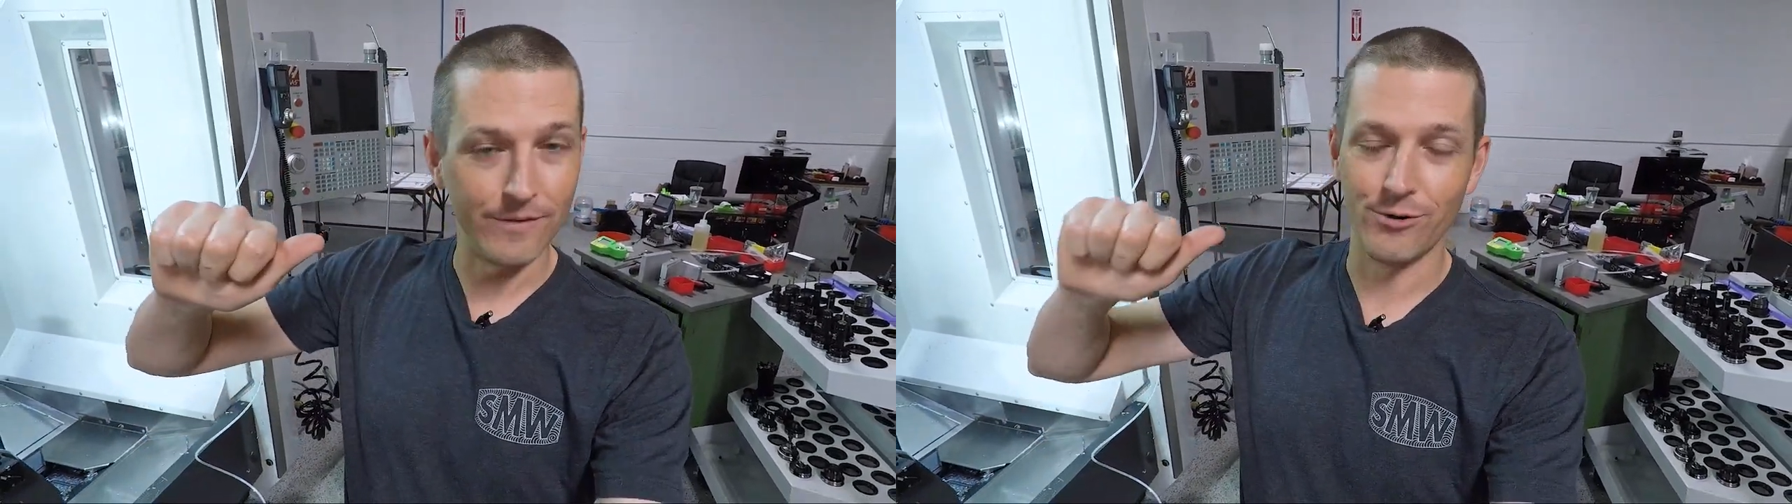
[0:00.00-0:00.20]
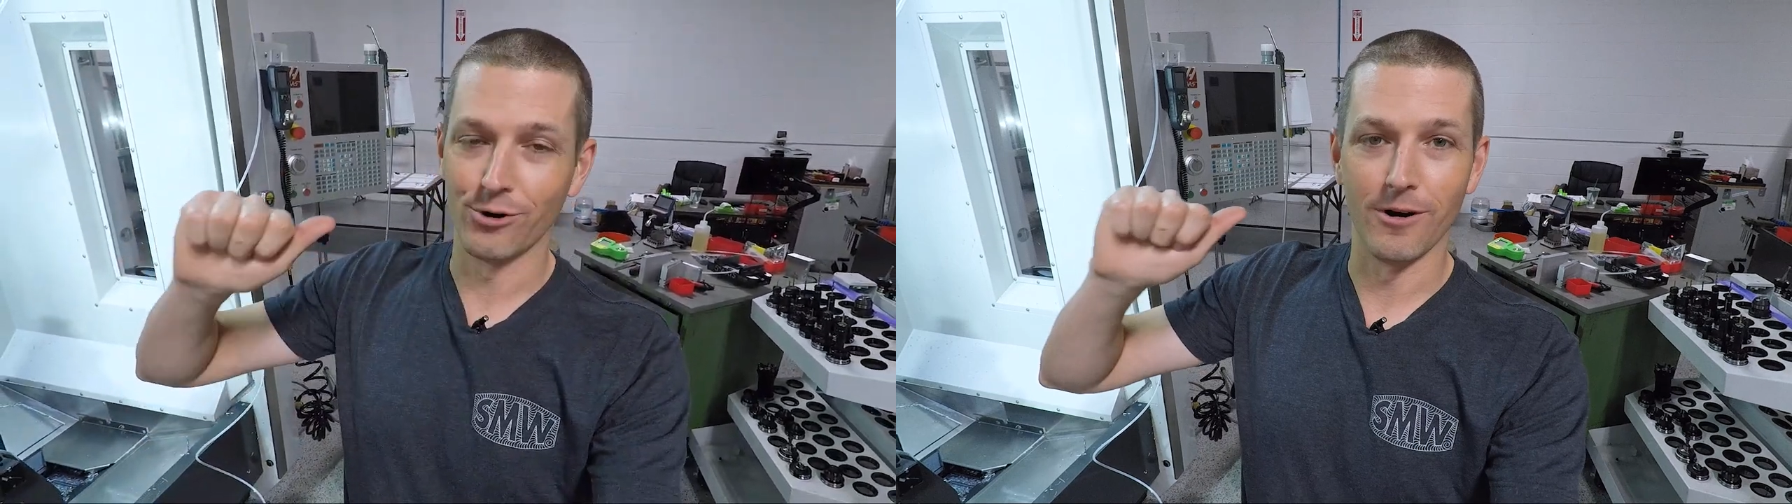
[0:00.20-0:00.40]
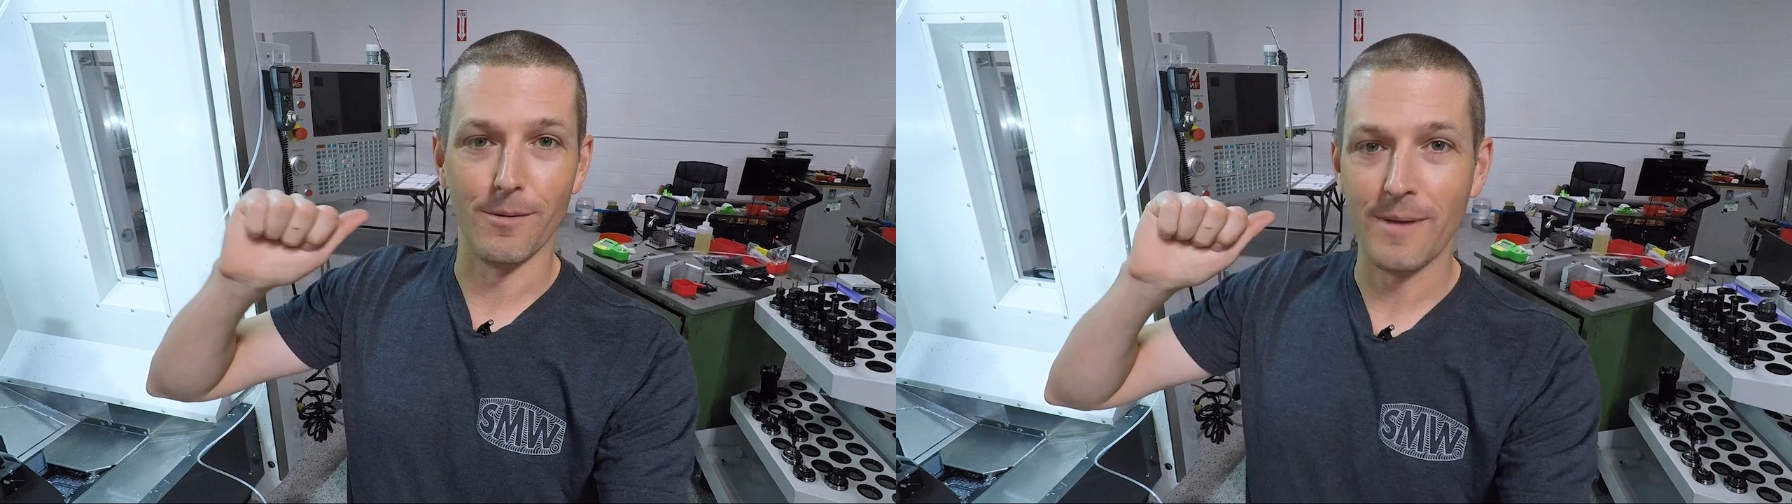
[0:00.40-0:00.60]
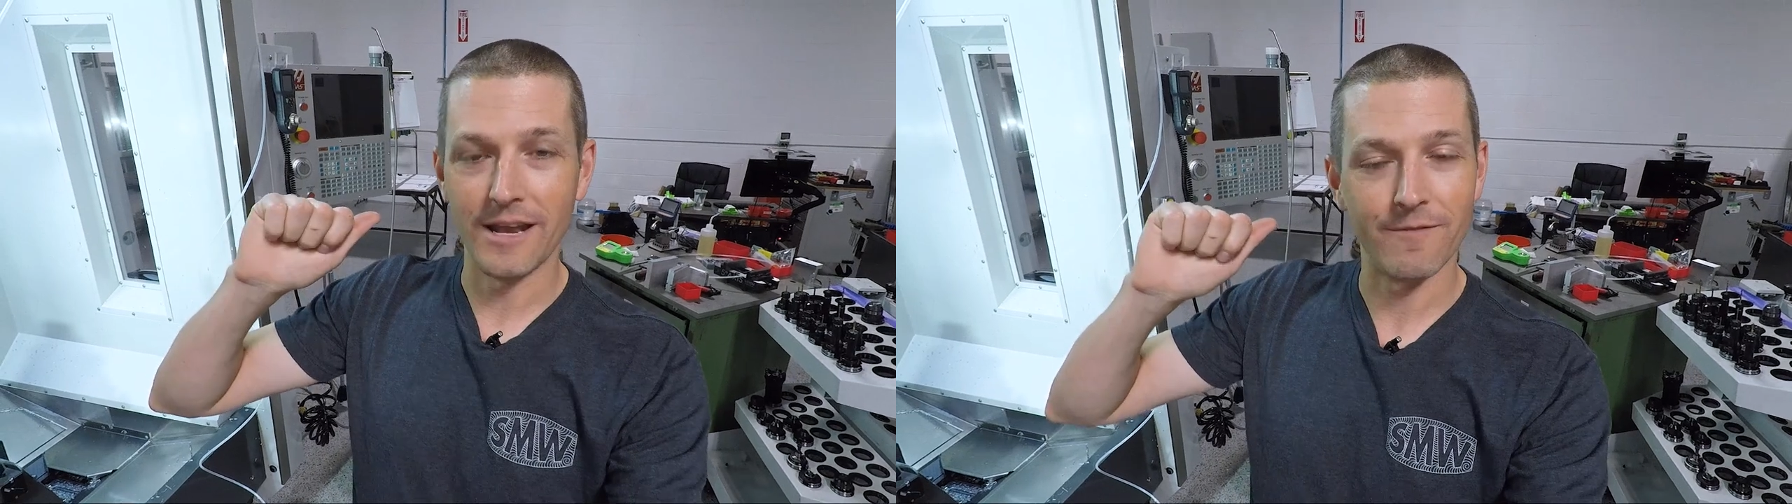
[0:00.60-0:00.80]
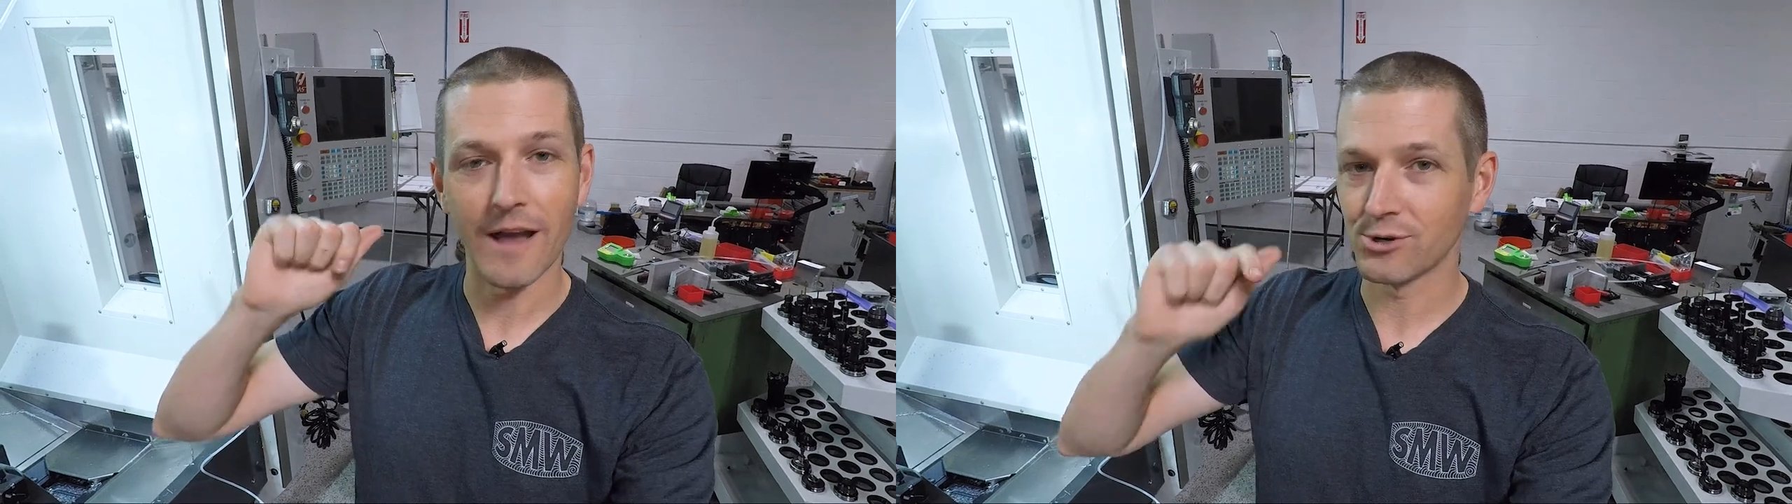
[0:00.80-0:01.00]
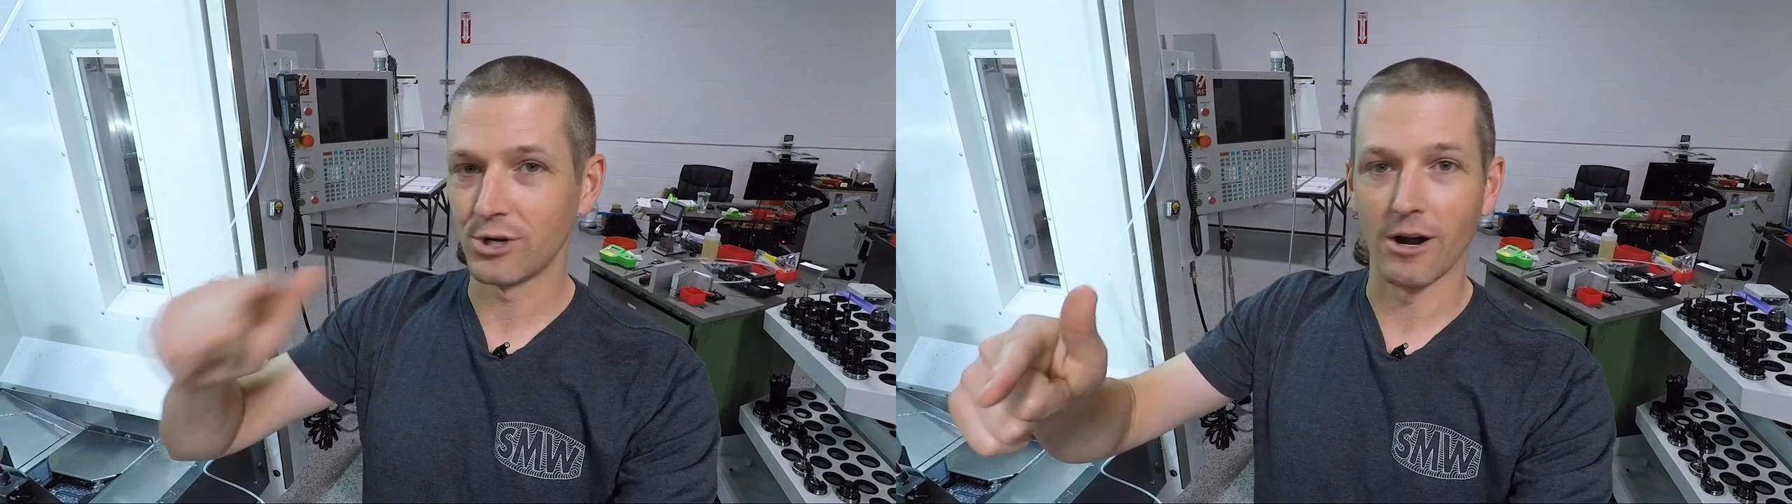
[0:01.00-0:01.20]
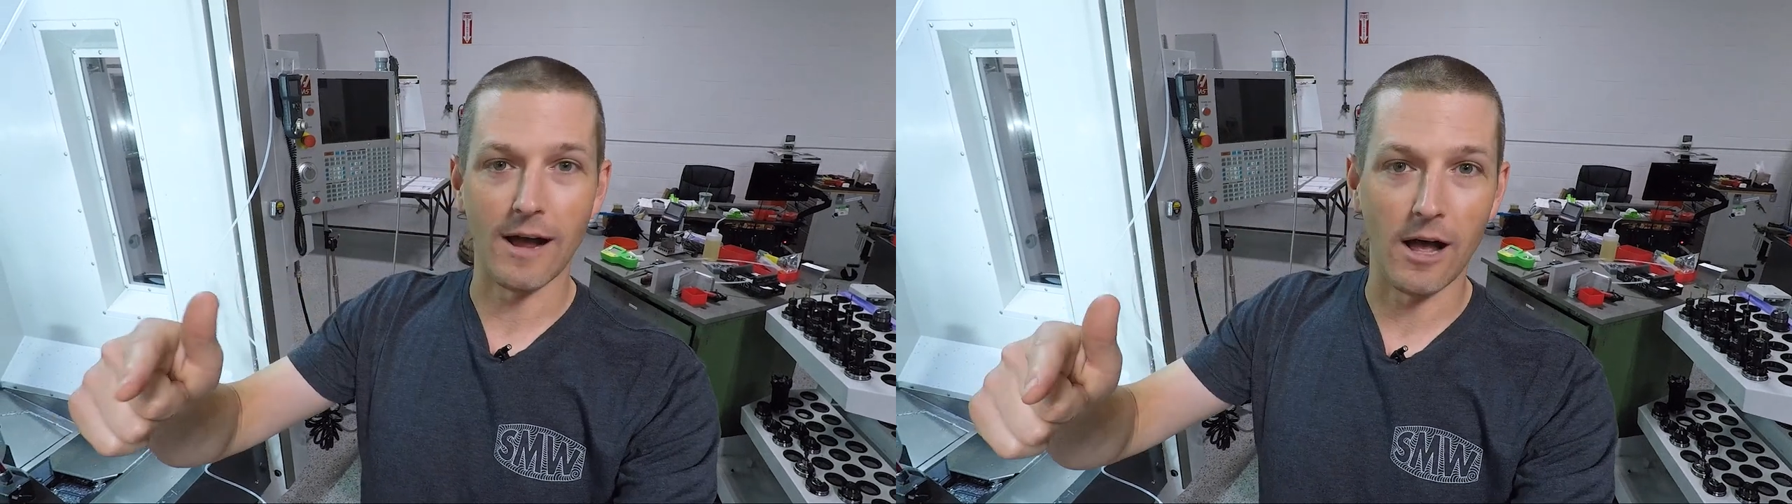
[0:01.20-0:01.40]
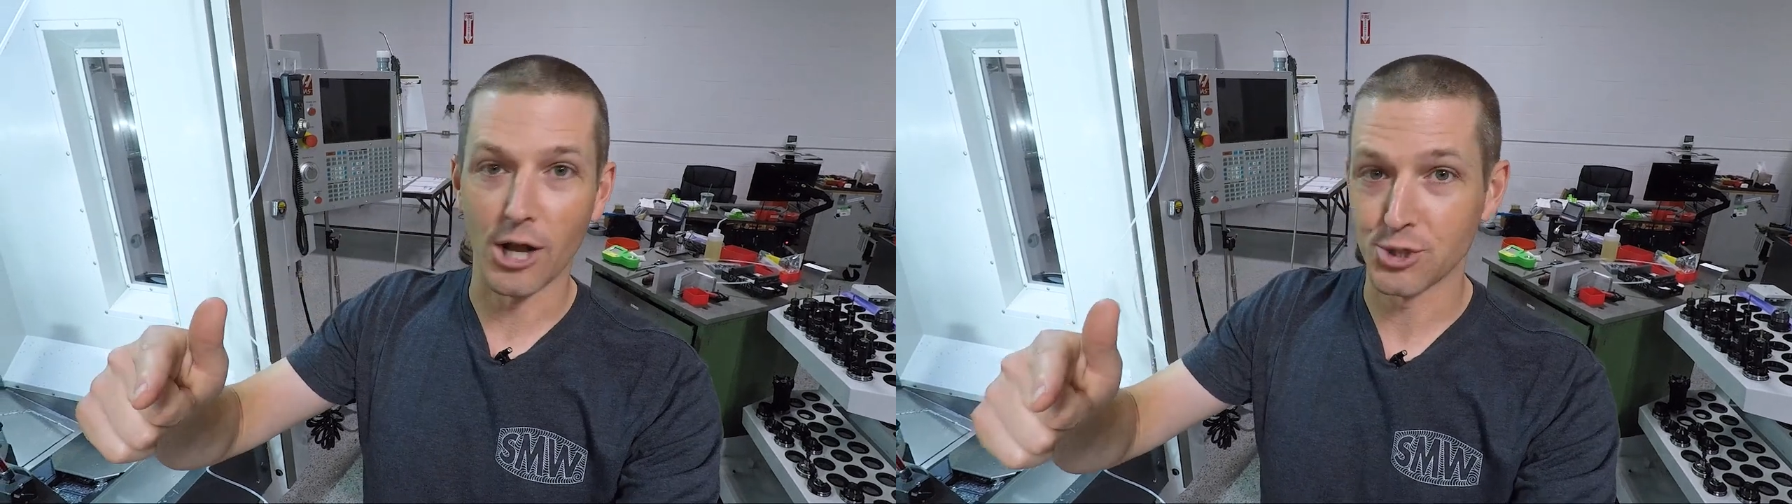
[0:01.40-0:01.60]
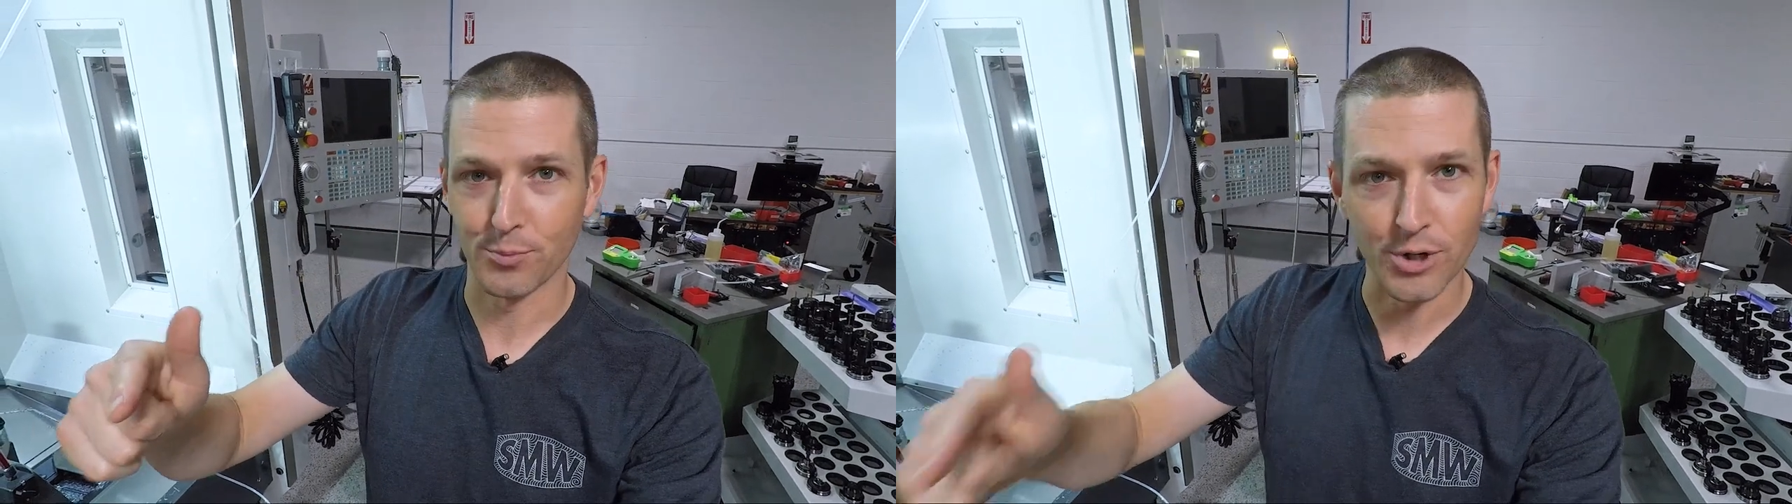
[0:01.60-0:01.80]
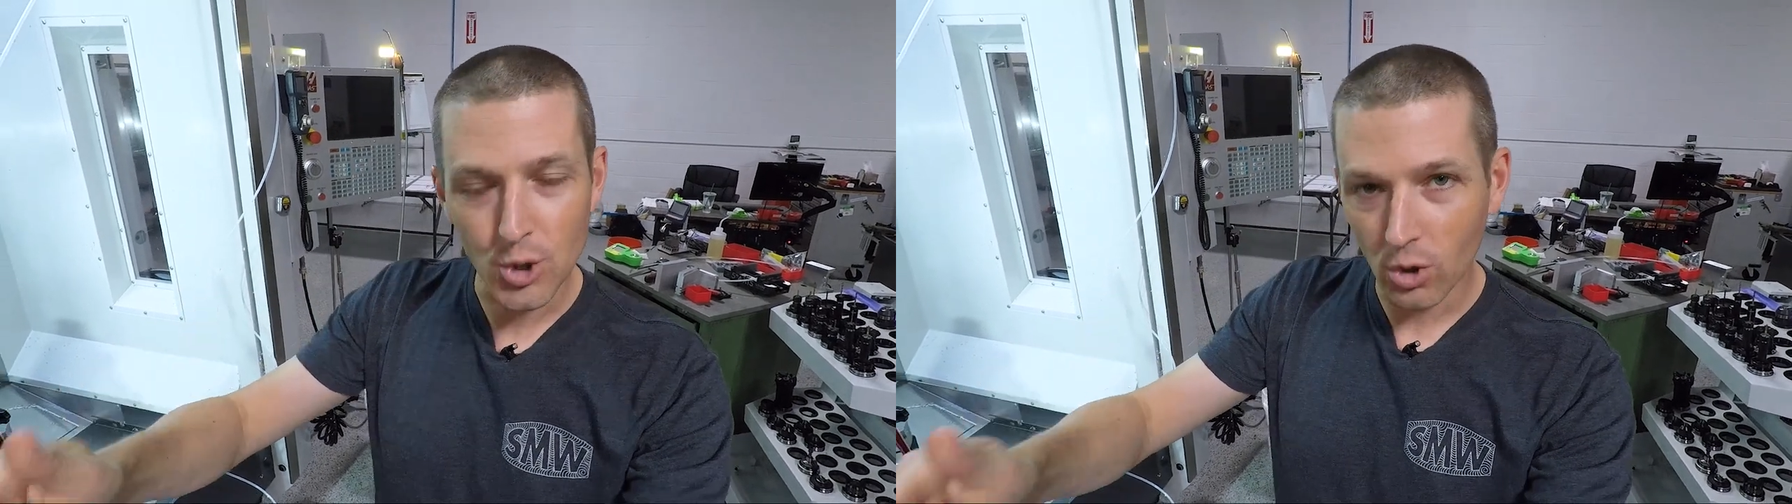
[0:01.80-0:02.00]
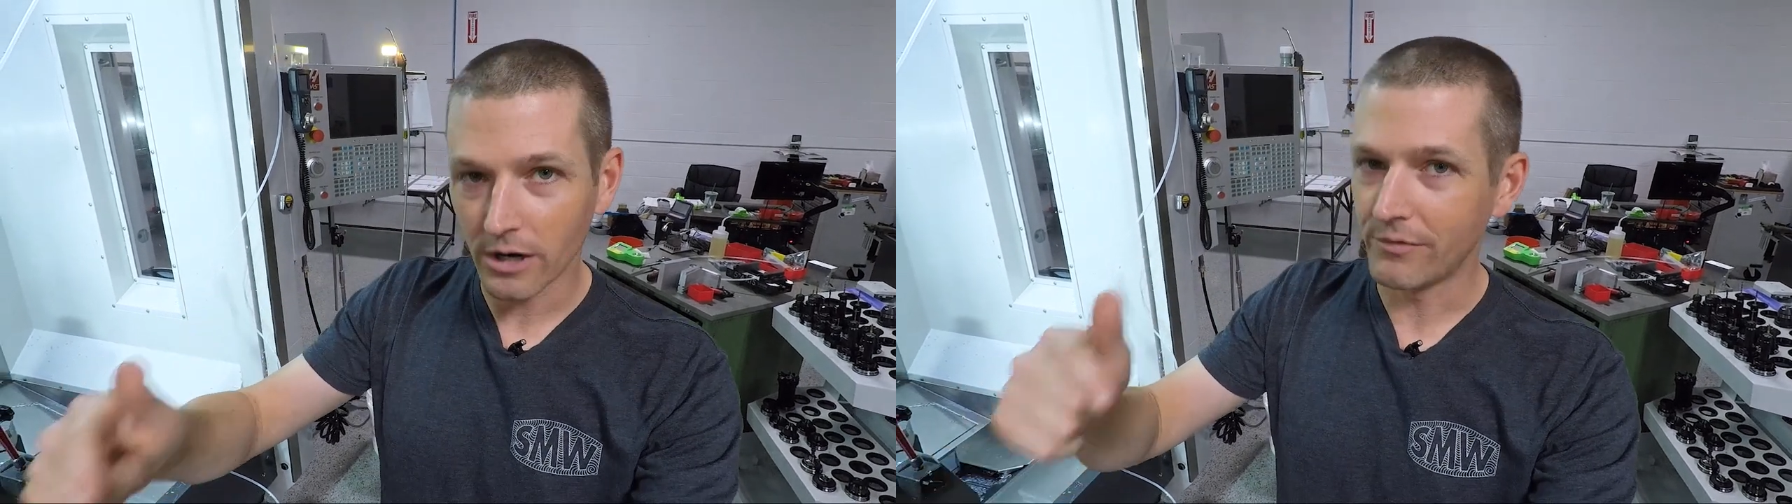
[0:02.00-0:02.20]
if you're a manufacturing entrepreneur,